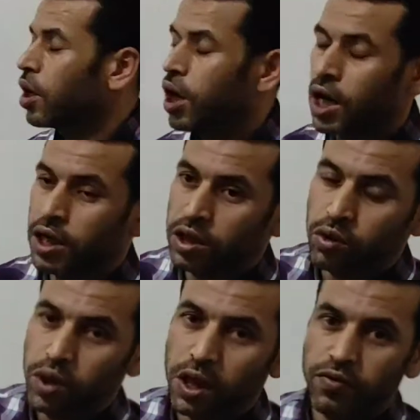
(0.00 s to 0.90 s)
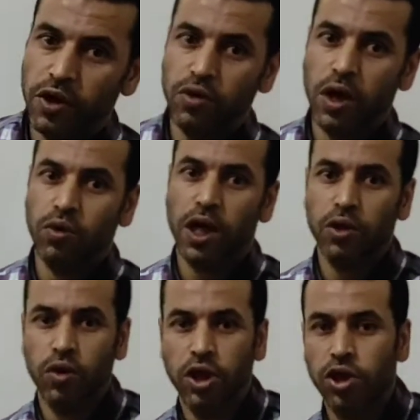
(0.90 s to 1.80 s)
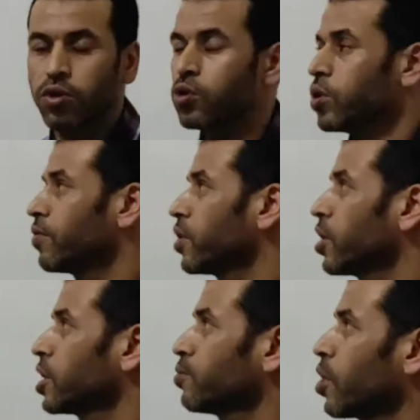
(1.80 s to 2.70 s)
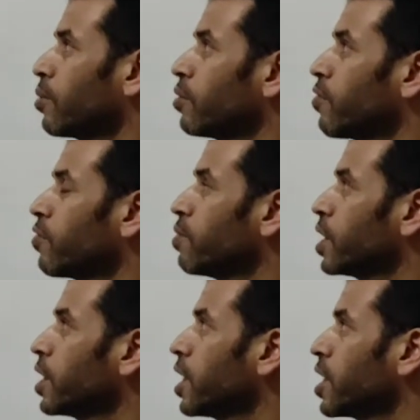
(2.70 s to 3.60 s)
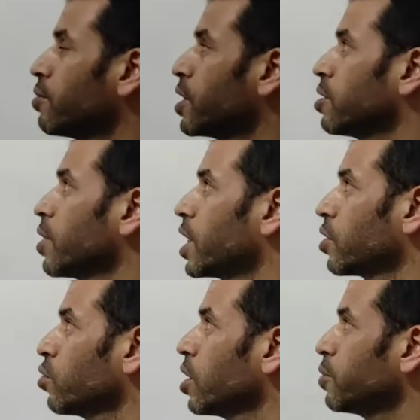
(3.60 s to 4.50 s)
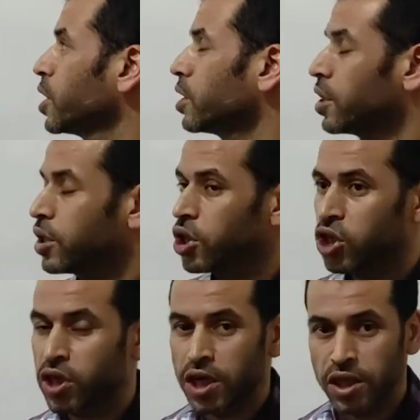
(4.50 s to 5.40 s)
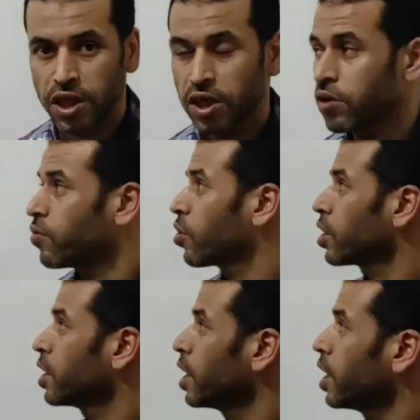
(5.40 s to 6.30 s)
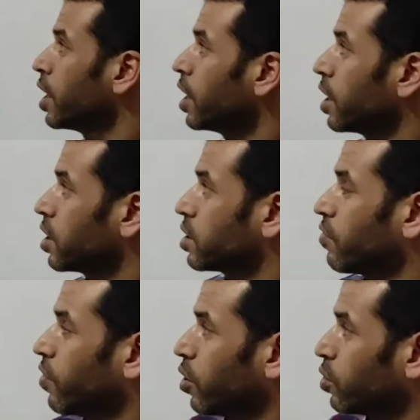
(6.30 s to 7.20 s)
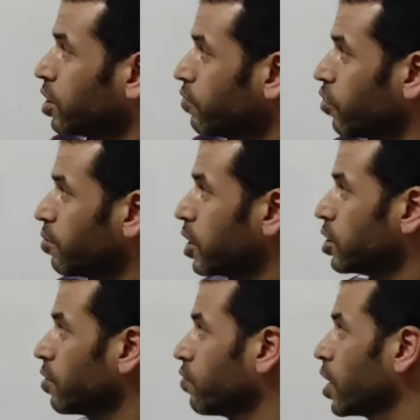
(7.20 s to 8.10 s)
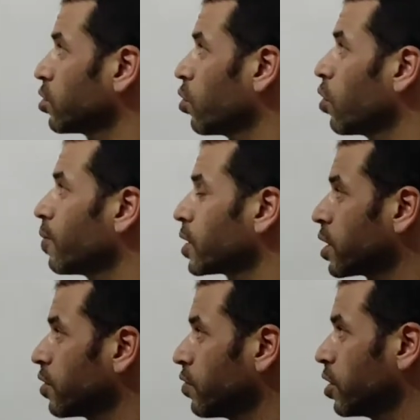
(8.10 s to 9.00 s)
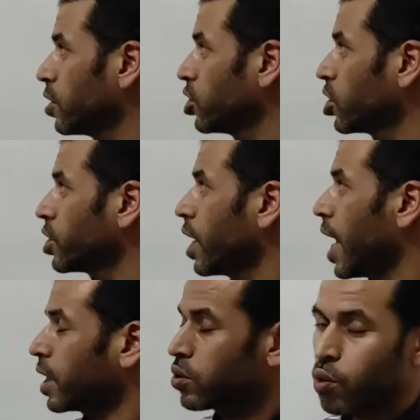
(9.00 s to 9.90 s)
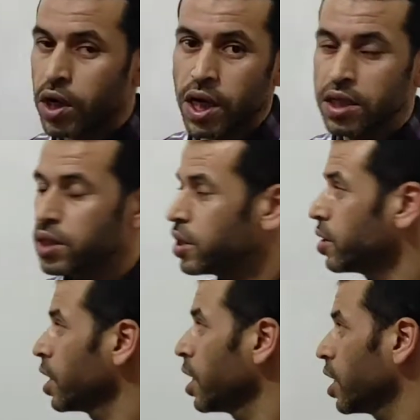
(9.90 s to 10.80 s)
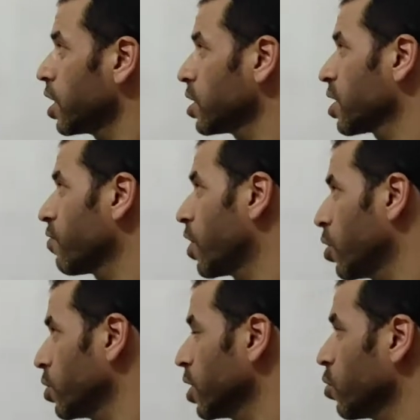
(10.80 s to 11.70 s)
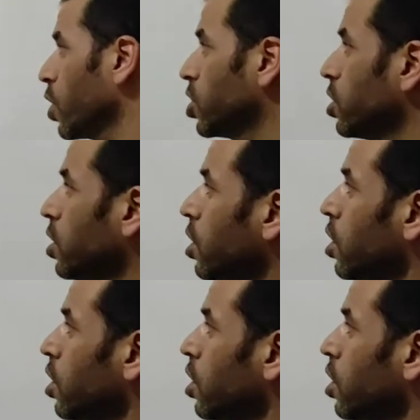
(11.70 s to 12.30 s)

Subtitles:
Hi, in today's video I would like to introduce you a very nice problem of Bulgarian Mathematical Olympiad edition 1984. Here is the following information. Find all positive integers x, y and z. Here is the following equation.